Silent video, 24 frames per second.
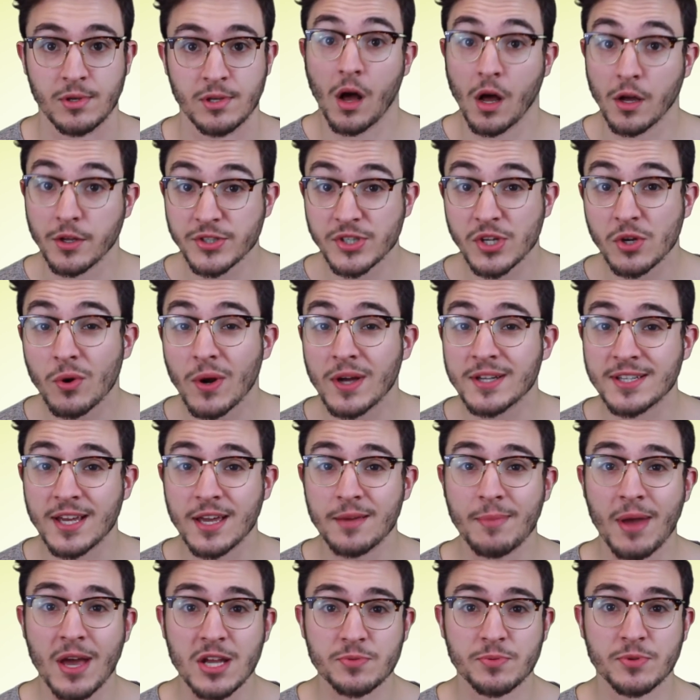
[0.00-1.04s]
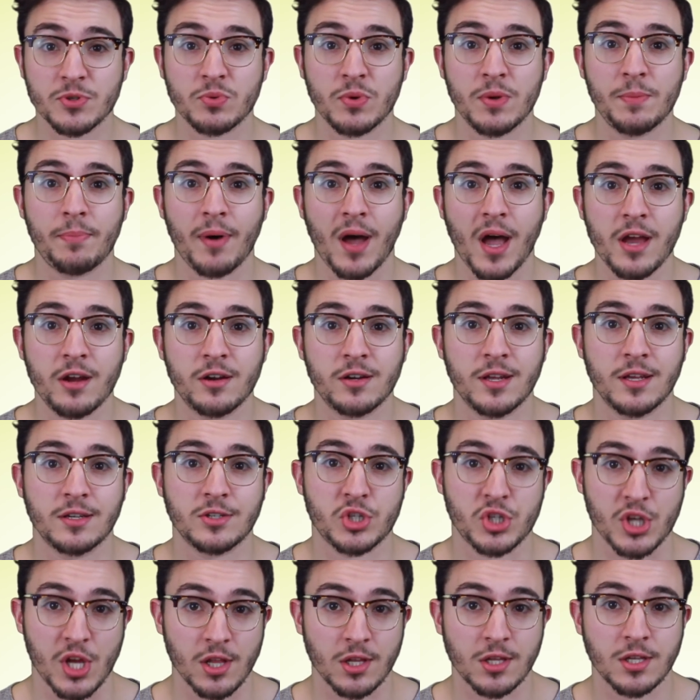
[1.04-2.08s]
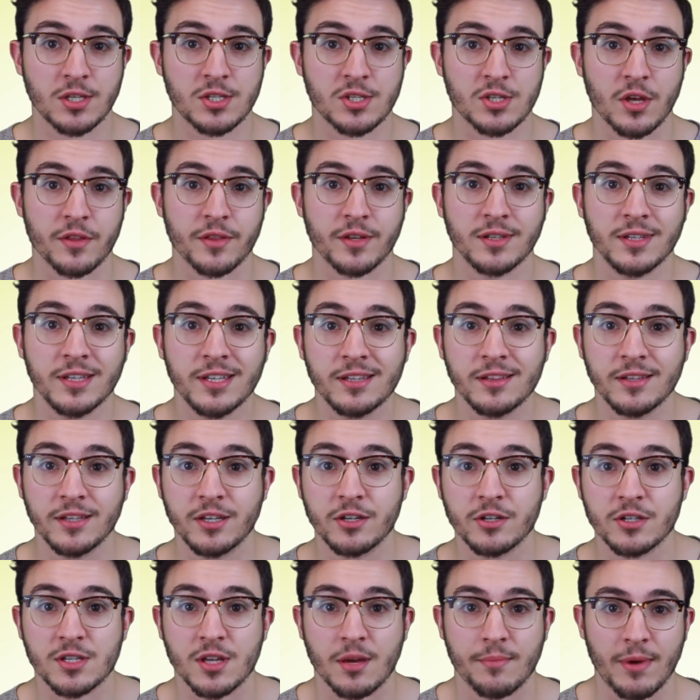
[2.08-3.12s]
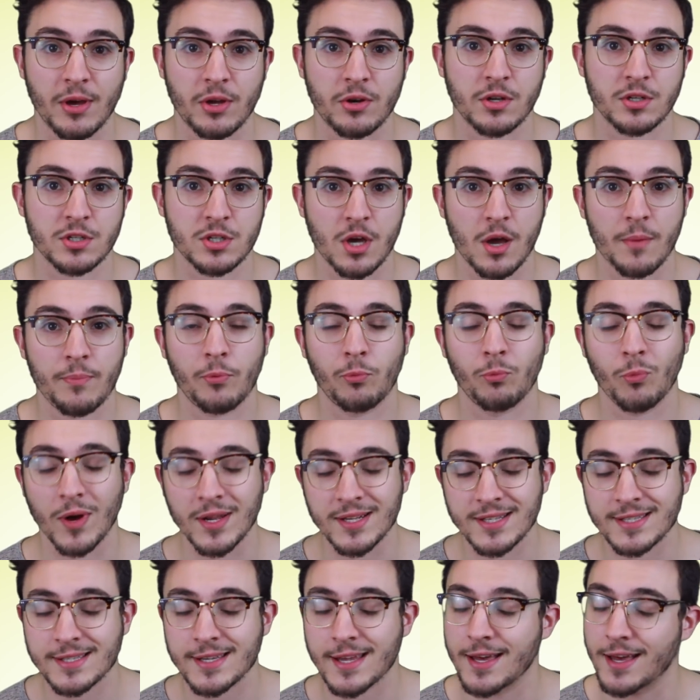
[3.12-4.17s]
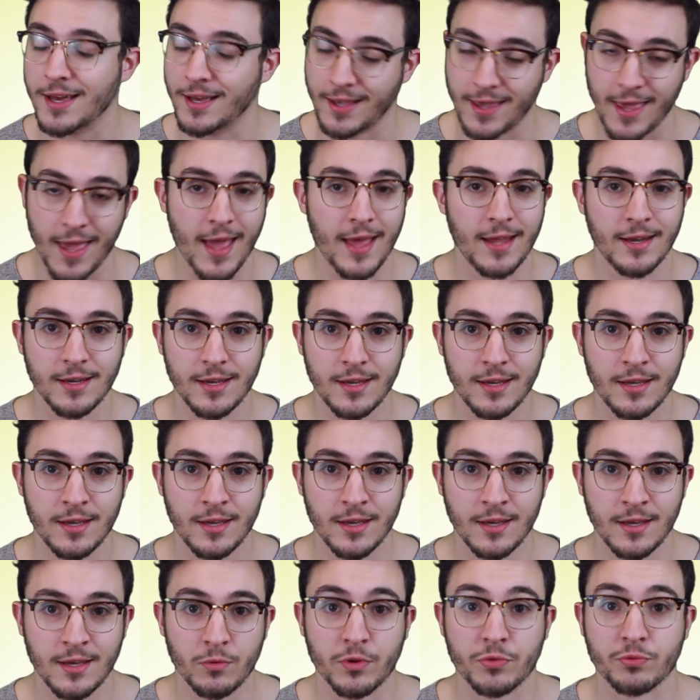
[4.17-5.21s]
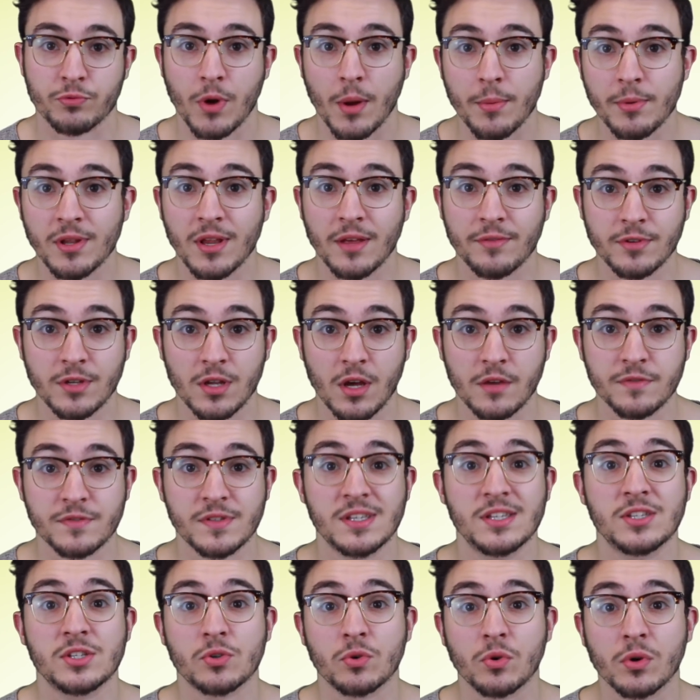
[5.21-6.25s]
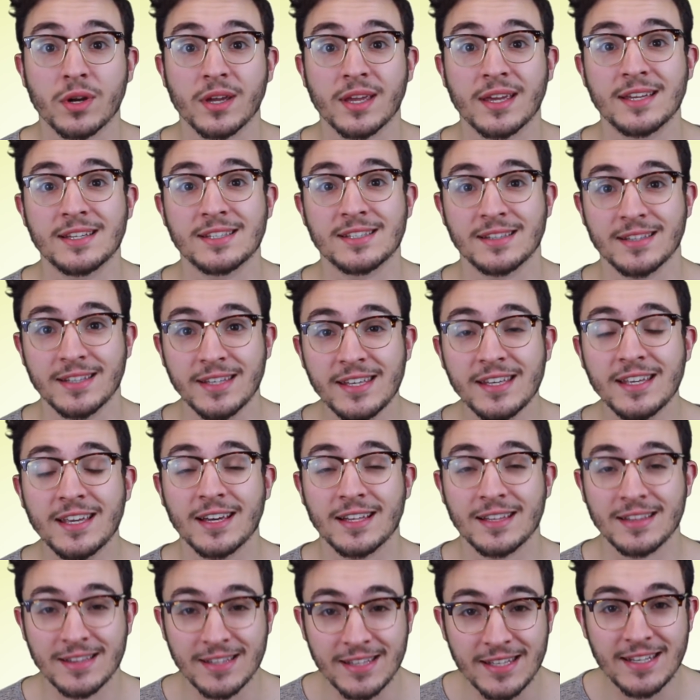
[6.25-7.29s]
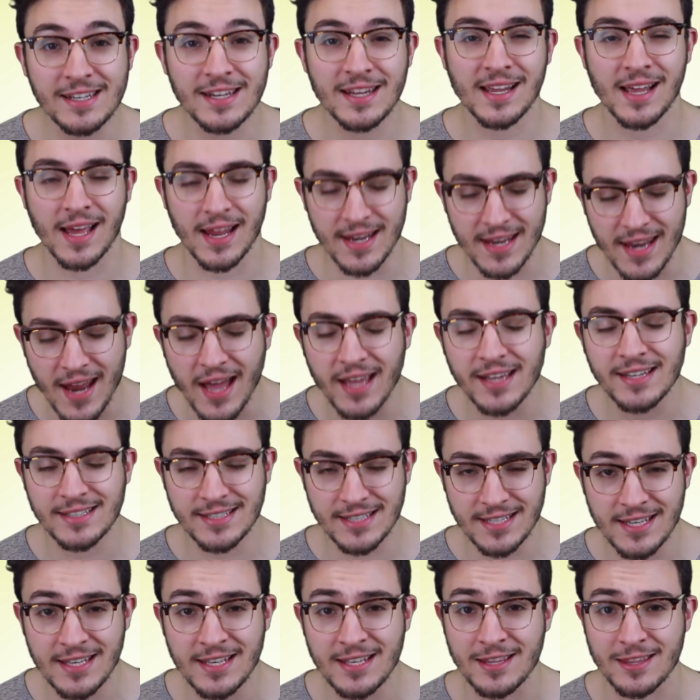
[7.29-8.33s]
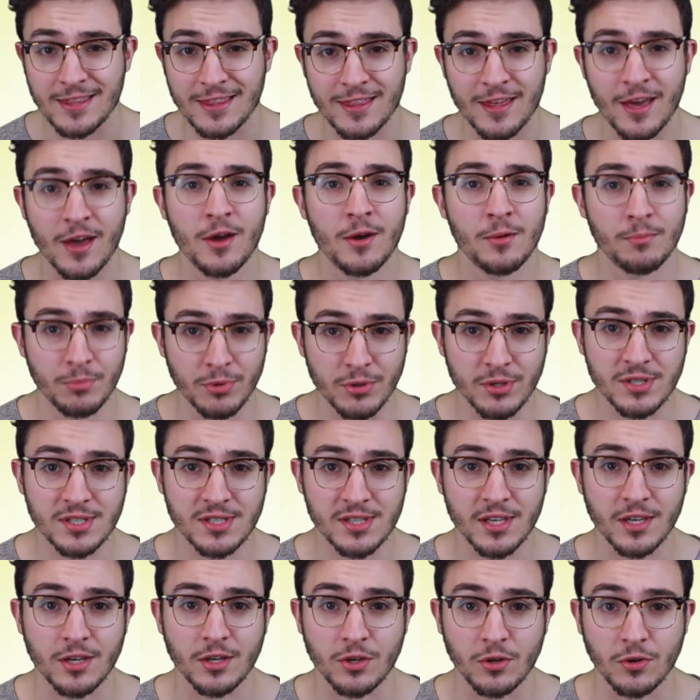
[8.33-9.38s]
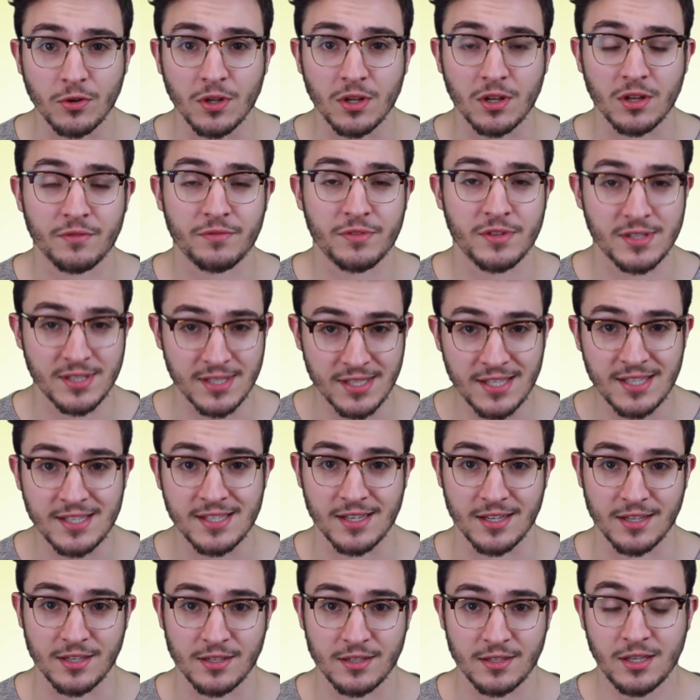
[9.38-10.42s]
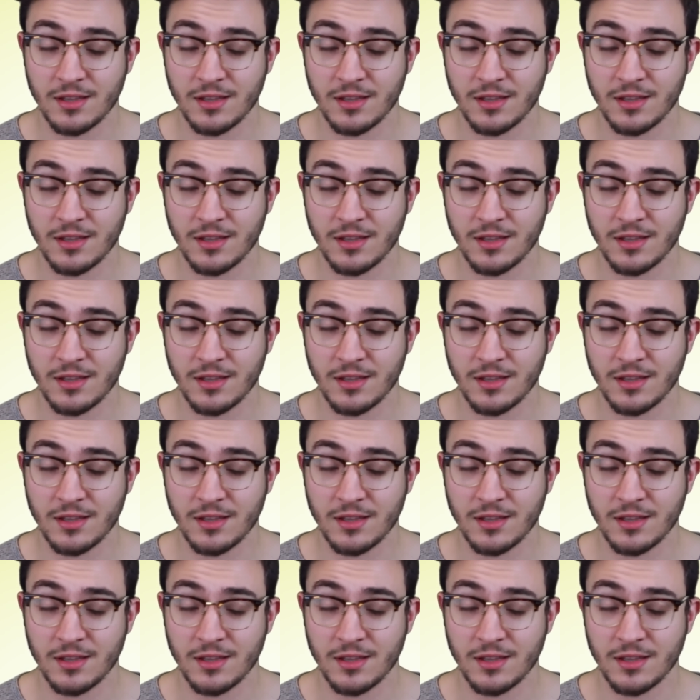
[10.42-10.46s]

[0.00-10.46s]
Also, a tight match between Bayern and Schalke saw the league leaders come out on top once again, with Robert Lewandowski scoring his league-leading 19th Bundesliga goal of the season.